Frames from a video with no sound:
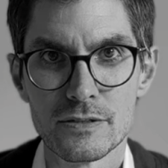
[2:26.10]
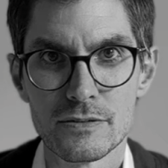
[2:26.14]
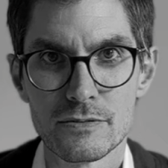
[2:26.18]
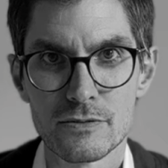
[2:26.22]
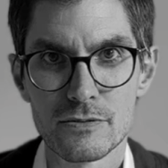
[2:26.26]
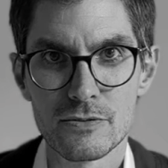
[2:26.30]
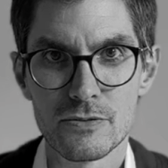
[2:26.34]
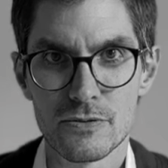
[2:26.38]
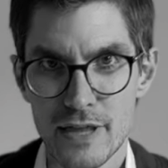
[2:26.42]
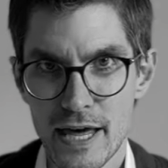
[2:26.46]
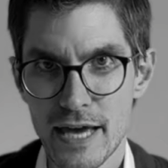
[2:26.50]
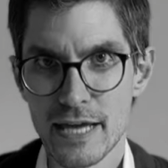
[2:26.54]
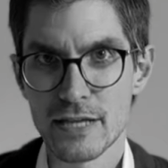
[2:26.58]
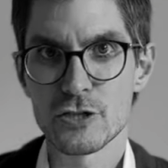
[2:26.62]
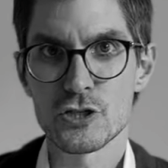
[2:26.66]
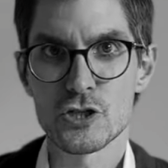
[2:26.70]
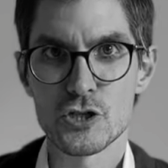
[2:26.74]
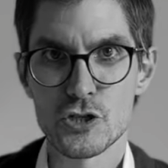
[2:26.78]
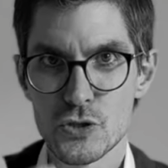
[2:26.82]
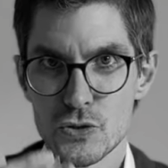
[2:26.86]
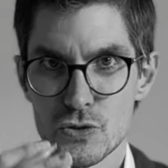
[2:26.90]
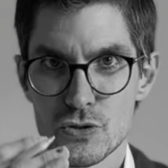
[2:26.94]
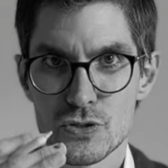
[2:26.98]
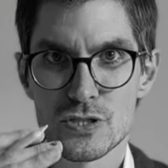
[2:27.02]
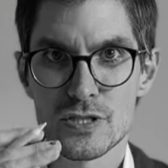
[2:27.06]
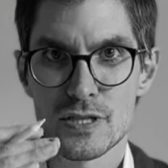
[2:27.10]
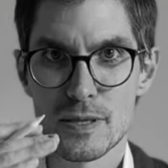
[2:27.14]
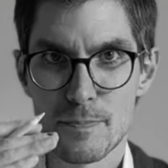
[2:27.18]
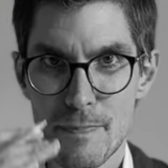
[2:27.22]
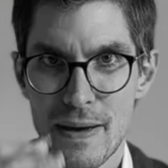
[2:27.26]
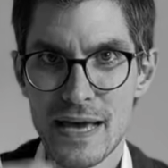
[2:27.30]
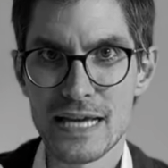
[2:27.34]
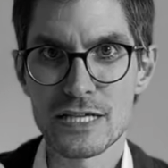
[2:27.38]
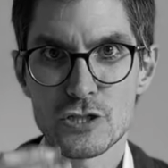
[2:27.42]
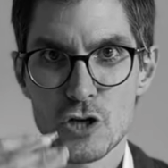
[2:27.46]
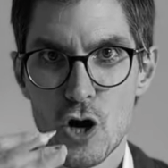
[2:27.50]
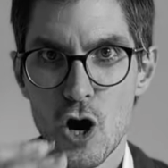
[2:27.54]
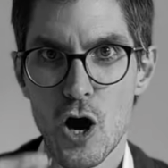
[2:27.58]
Do they choose the
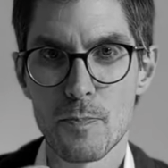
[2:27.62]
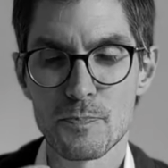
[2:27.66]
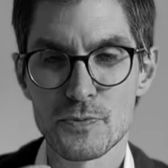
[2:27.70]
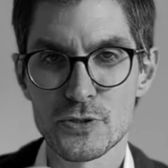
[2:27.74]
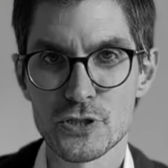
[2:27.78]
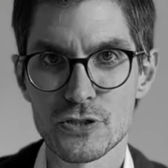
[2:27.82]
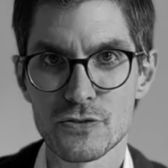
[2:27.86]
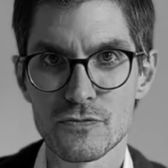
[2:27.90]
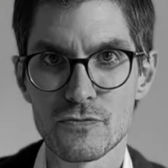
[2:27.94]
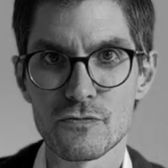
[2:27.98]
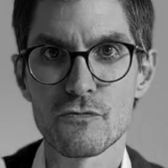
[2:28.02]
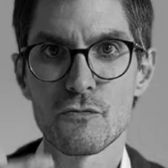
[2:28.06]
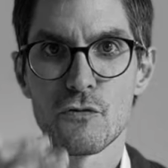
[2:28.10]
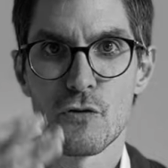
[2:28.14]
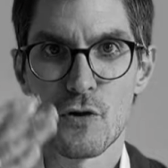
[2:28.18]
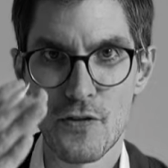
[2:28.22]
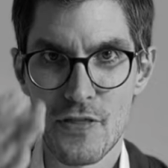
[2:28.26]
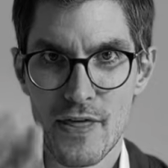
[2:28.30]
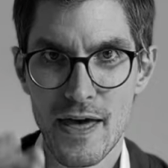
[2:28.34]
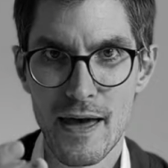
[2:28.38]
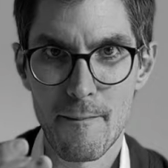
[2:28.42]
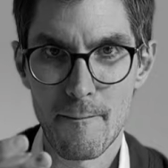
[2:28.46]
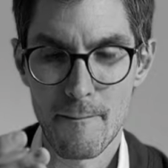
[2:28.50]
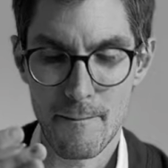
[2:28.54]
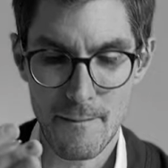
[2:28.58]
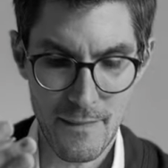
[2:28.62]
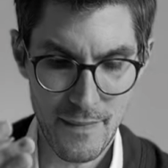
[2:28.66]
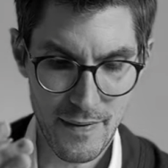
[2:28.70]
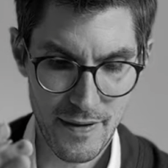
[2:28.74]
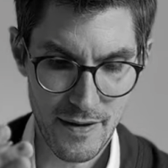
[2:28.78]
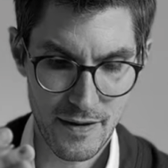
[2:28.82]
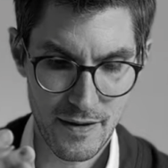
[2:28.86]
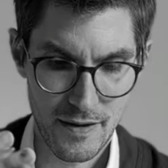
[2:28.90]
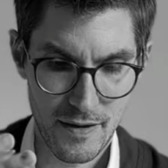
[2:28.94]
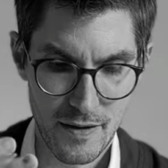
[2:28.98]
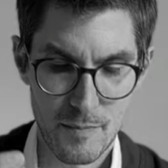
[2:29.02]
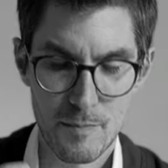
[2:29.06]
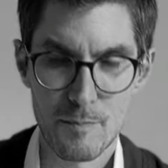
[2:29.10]
best option for them
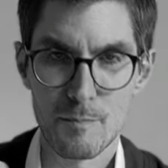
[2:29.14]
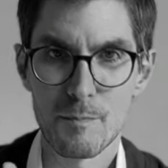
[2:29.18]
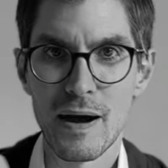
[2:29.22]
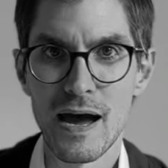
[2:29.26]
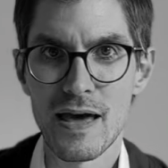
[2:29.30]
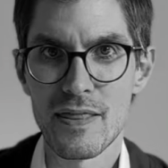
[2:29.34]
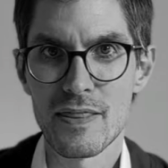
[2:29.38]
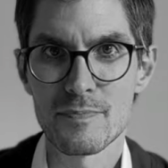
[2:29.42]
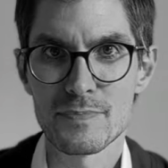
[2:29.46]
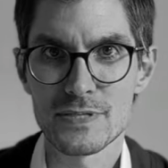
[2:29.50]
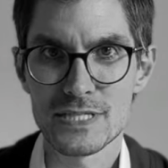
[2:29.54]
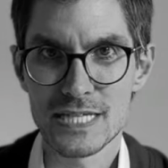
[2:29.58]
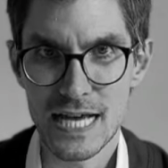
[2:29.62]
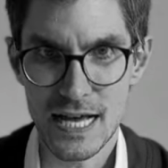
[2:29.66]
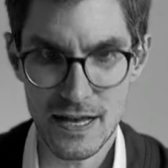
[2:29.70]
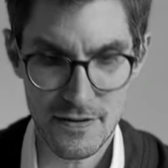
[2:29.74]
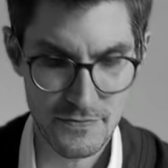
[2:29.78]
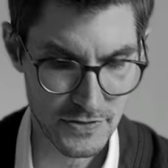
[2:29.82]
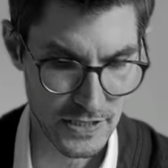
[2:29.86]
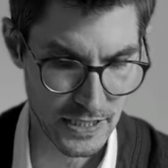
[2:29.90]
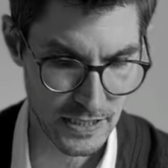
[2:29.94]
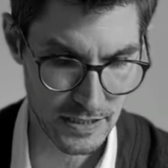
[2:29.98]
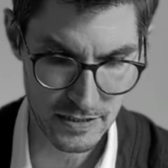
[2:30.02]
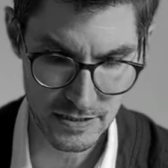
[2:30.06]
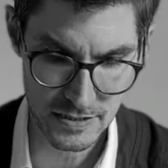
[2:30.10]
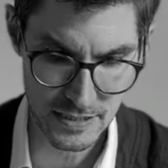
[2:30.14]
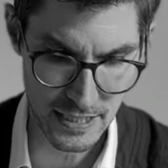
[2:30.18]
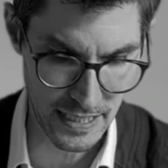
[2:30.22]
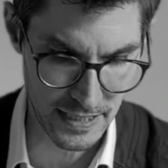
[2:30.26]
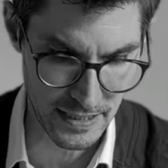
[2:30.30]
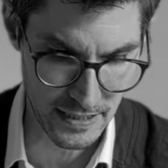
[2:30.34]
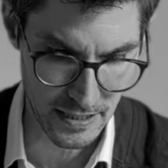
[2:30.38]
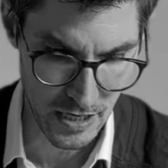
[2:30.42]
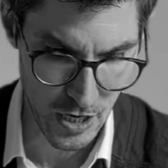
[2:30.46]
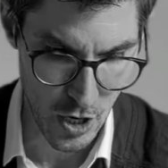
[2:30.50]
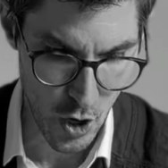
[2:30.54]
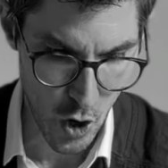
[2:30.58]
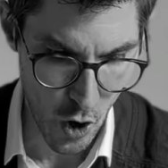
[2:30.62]
by themselves? And he
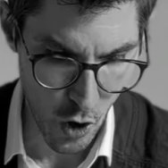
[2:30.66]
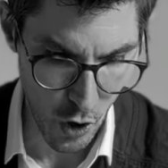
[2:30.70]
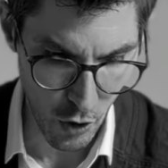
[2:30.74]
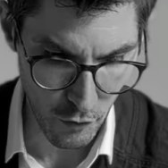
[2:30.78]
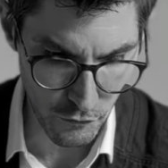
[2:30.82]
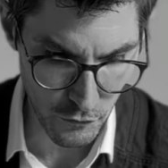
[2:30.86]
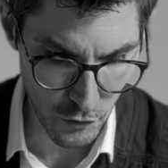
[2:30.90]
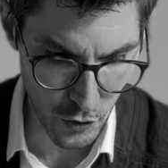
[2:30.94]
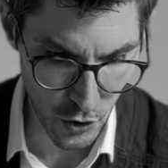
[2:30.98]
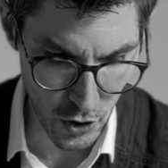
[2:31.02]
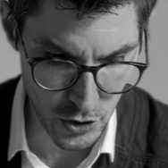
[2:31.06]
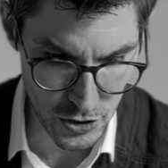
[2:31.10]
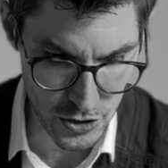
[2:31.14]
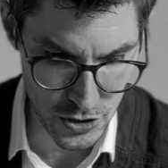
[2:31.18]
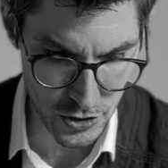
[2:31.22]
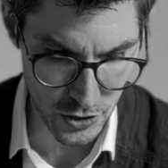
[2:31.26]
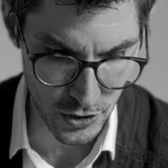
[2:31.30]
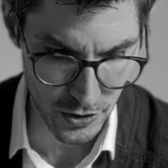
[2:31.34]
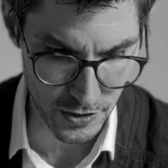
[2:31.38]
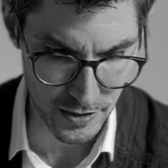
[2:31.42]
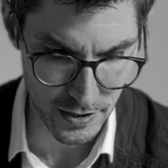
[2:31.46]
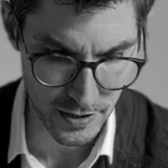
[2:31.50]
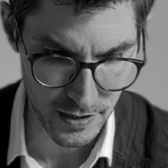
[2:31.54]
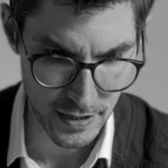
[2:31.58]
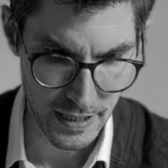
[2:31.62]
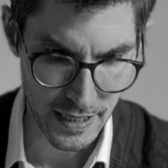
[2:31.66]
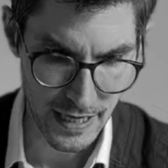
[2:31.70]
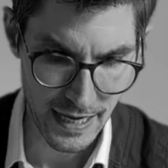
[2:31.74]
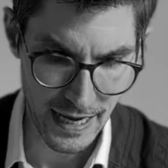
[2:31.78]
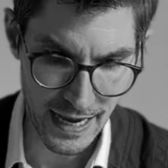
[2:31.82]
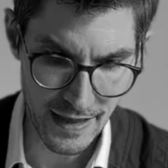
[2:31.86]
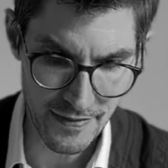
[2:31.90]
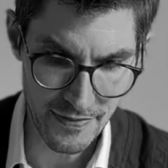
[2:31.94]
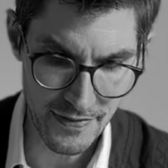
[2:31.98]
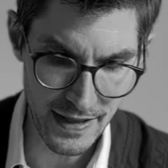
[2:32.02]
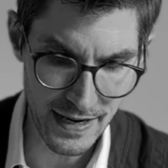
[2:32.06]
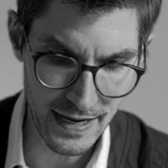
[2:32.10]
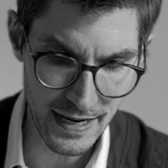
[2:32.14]
said, of course not.
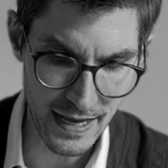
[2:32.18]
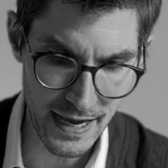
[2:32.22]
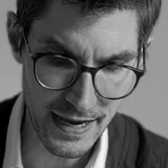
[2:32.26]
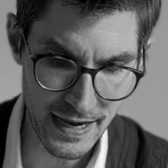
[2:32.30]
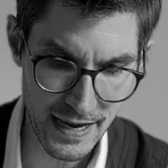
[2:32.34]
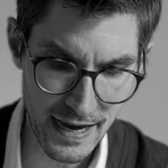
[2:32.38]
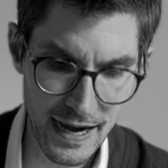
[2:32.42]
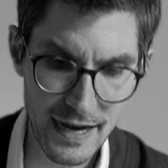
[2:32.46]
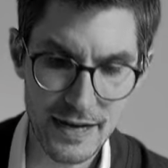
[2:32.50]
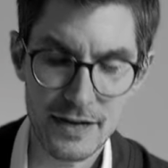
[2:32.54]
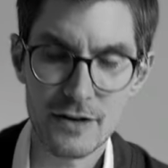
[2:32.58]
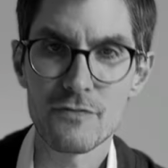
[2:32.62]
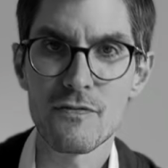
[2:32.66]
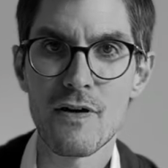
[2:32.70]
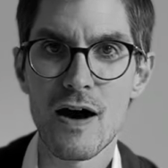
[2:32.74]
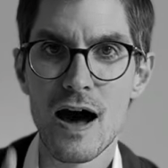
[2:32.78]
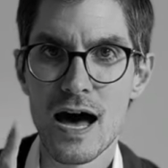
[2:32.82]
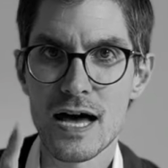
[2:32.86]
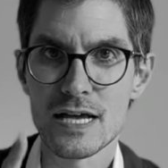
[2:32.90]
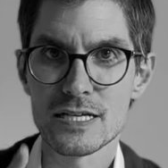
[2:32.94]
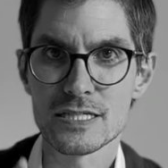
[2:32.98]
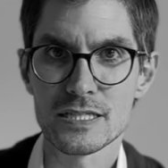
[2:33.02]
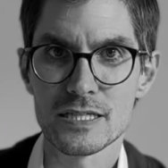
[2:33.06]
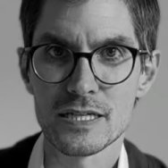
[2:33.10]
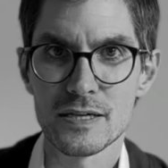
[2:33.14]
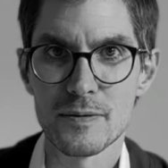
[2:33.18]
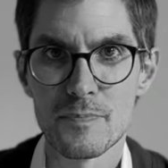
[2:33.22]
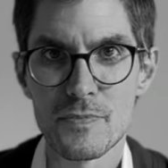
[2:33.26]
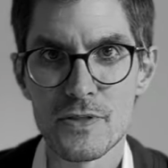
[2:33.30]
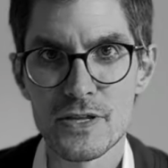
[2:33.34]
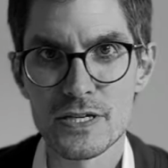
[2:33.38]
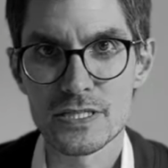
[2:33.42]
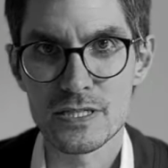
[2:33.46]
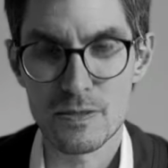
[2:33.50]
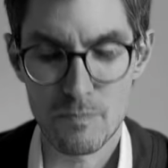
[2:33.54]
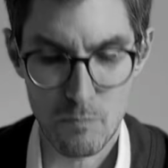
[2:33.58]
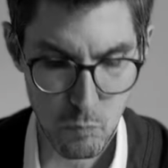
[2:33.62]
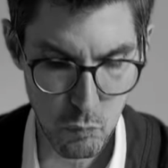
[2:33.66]
And then I kind of asked him
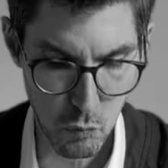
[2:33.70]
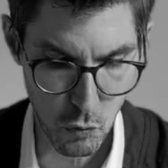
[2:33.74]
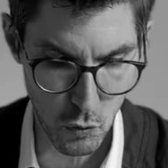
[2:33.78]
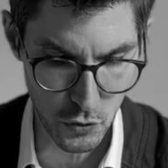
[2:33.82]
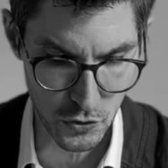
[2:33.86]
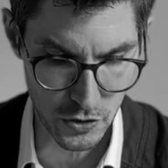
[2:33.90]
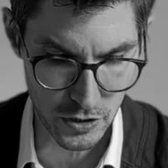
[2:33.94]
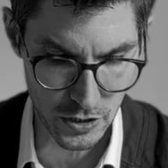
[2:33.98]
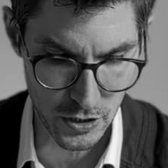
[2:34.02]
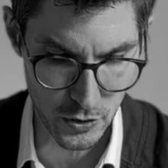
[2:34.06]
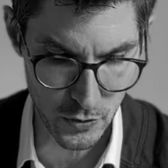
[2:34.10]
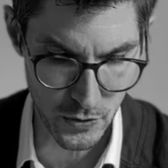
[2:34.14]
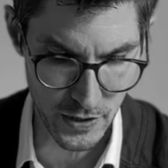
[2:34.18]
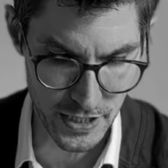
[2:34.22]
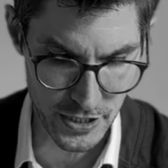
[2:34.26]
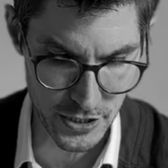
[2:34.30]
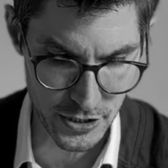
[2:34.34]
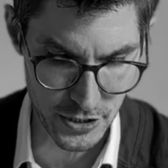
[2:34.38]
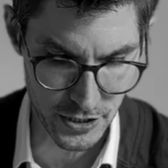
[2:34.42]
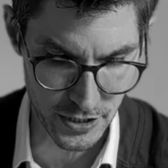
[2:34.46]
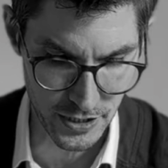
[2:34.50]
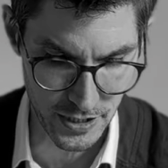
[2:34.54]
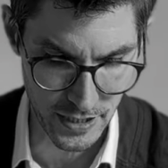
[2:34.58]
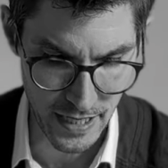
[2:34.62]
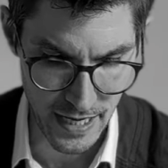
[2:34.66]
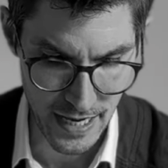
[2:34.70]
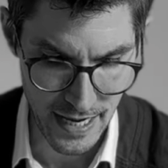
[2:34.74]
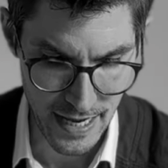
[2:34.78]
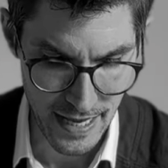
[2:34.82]
this important question.